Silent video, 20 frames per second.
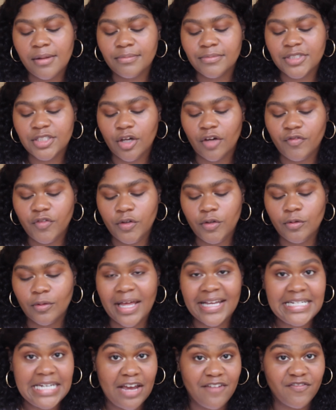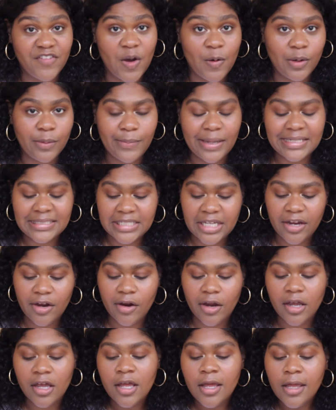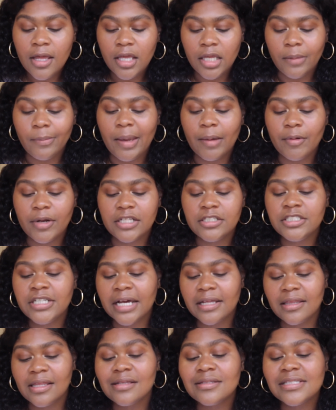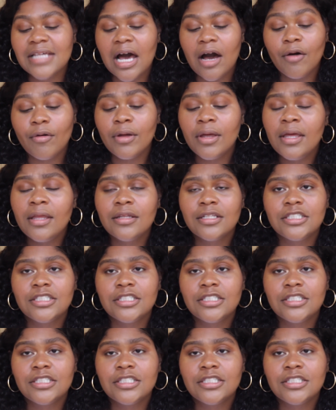So if you like to have fun with mascara, you may want to check this out.